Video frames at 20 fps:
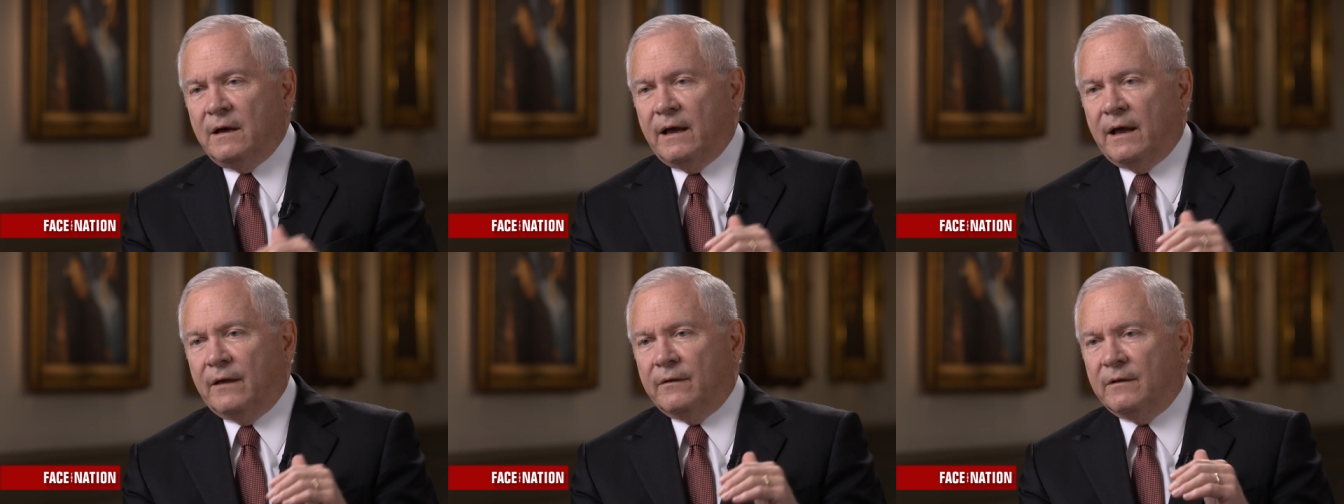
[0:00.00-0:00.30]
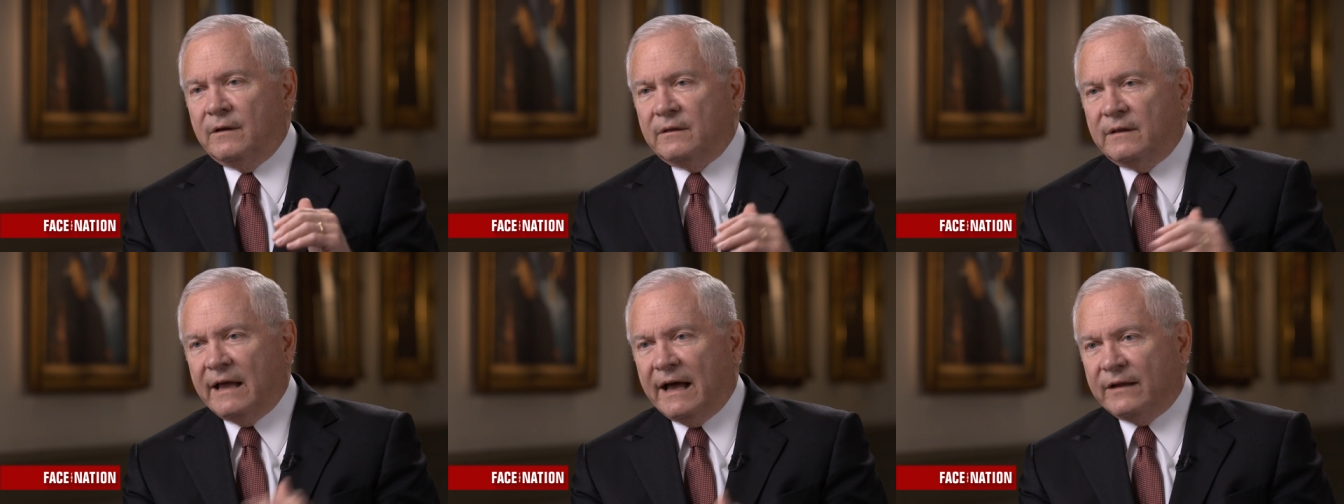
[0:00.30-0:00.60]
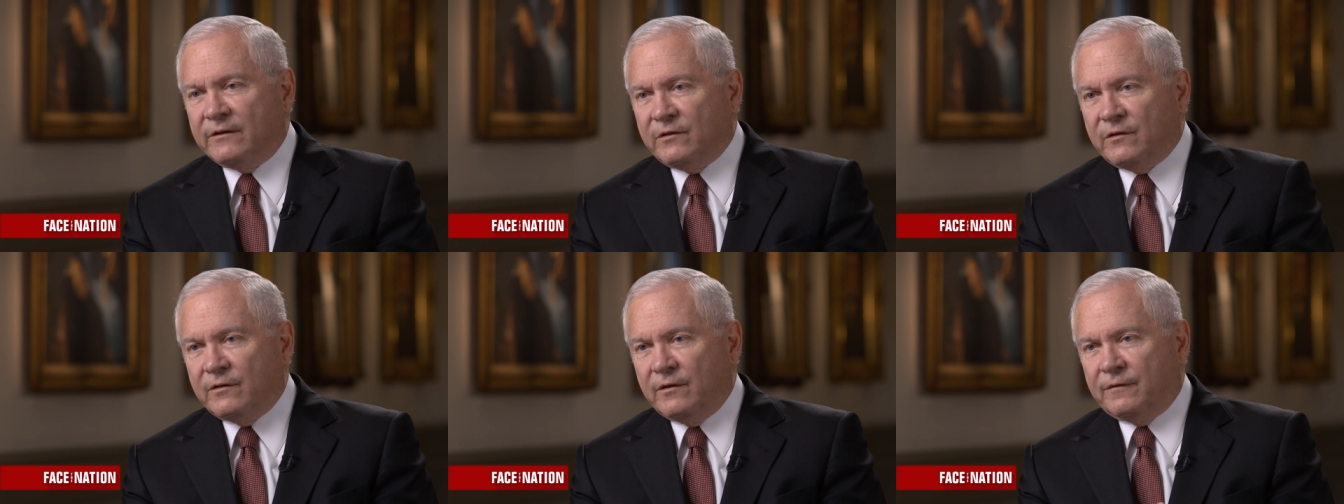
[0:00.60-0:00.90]
And that
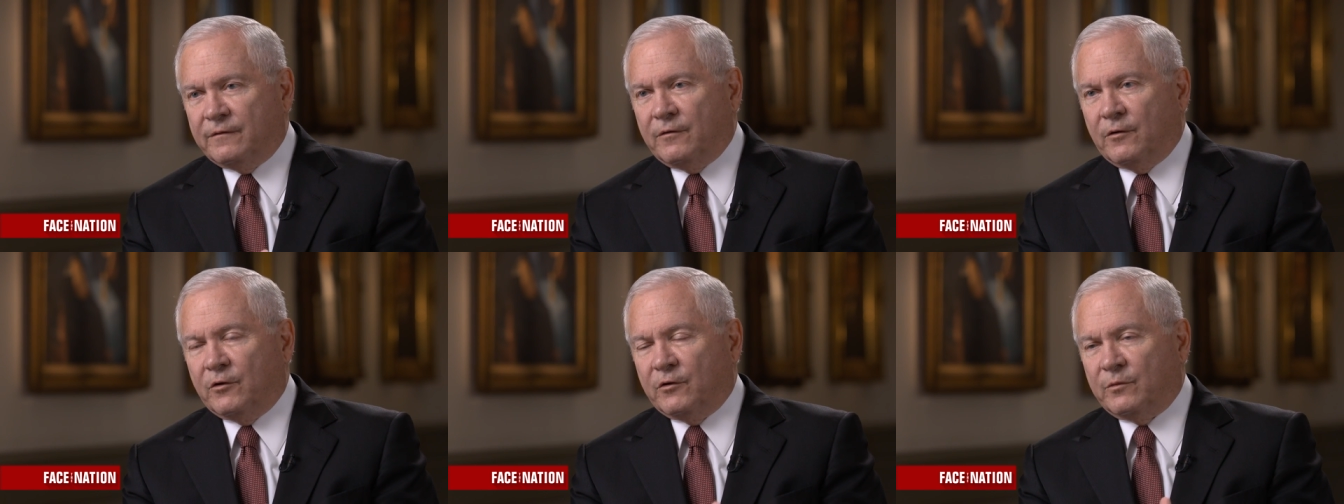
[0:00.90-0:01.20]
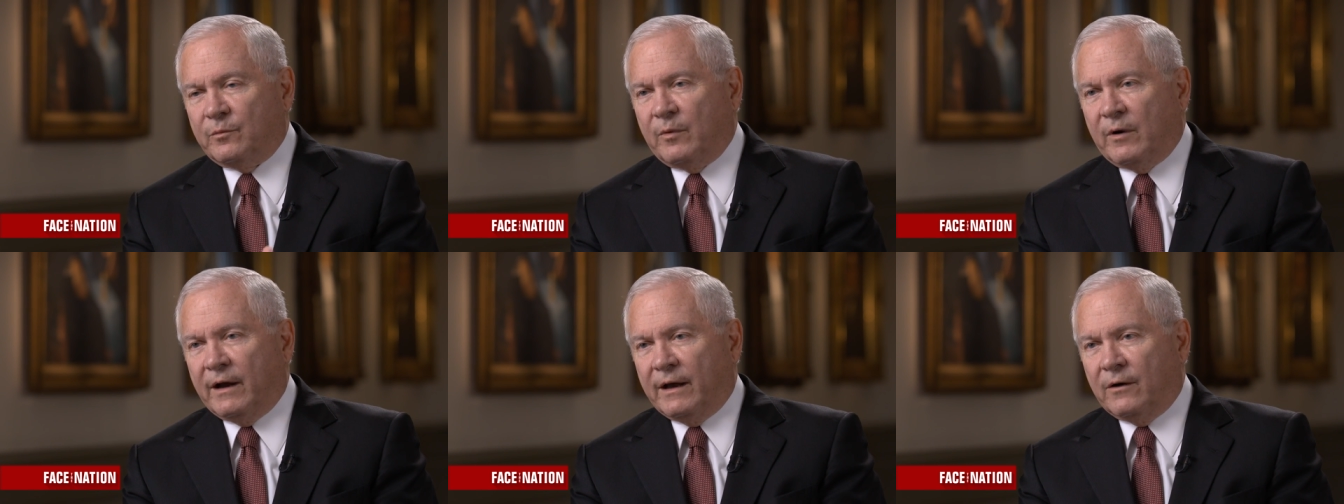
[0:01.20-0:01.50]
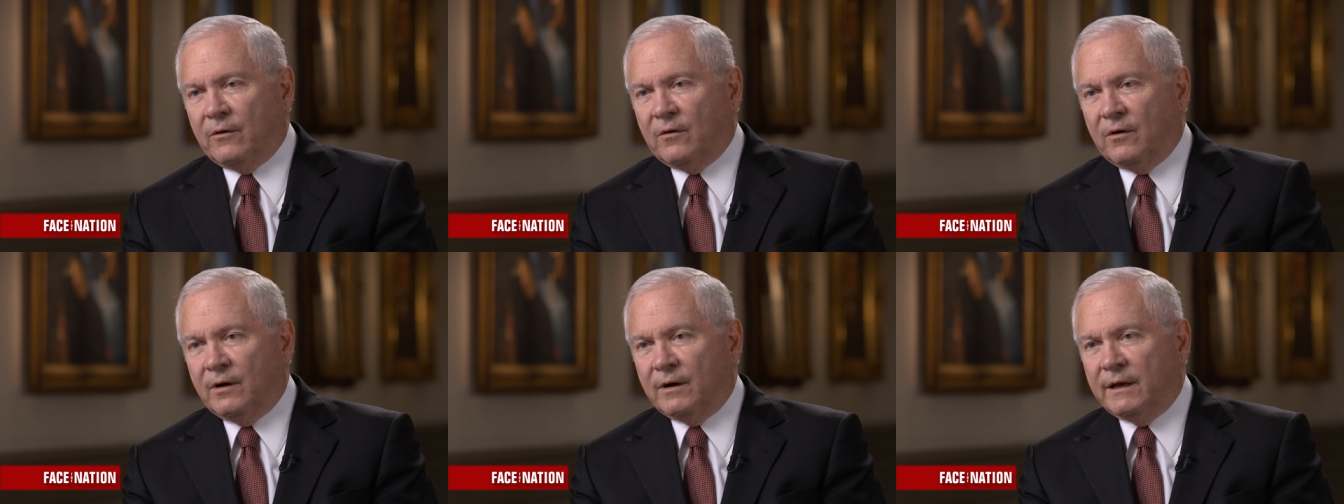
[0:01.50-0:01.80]
that's the first
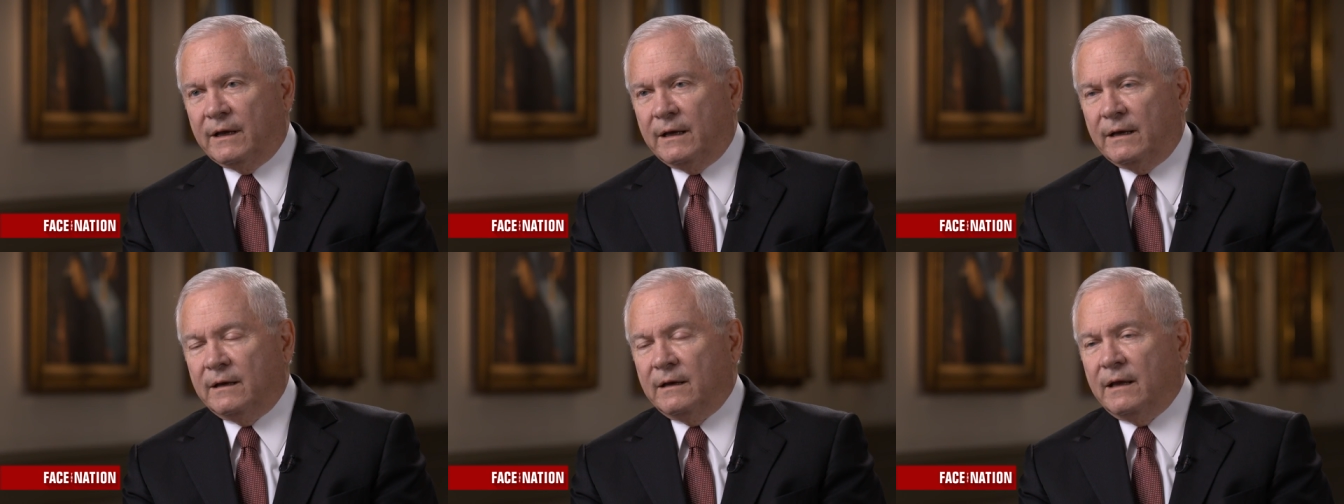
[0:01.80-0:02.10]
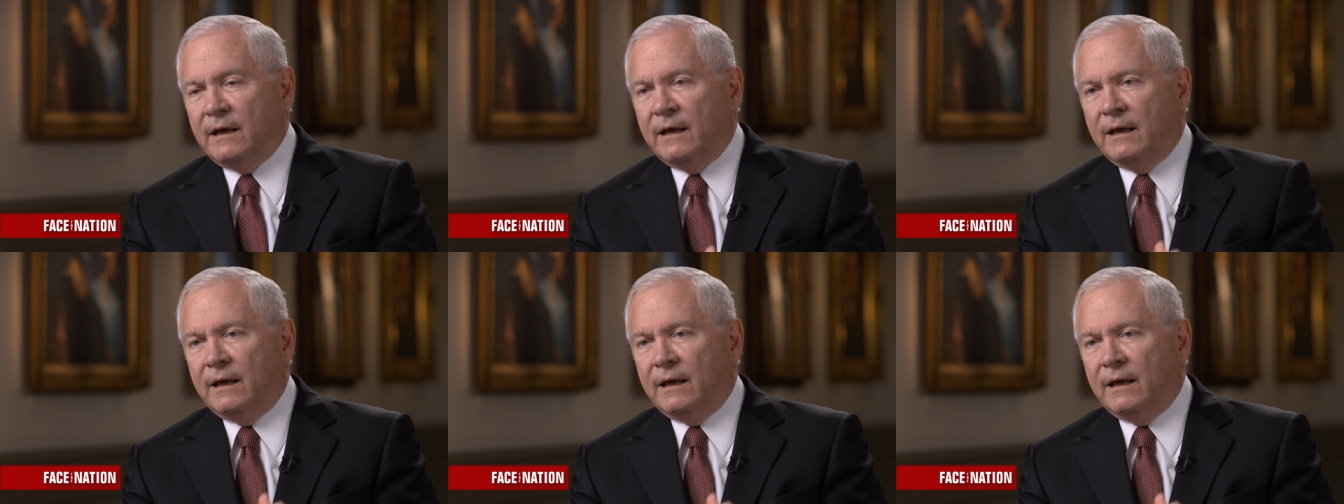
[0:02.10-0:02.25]
priority.